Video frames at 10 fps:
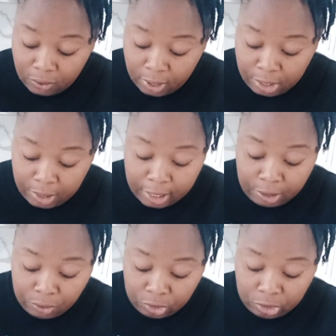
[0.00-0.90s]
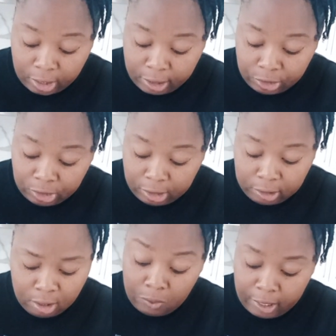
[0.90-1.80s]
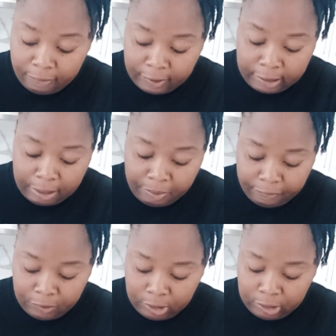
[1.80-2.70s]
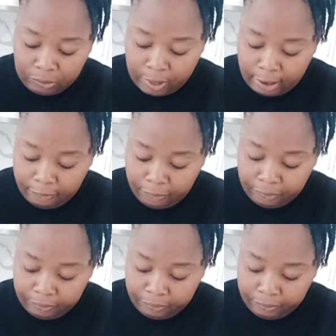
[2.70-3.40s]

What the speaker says: or you can use cheddar cheese, whatever type of cheese you have.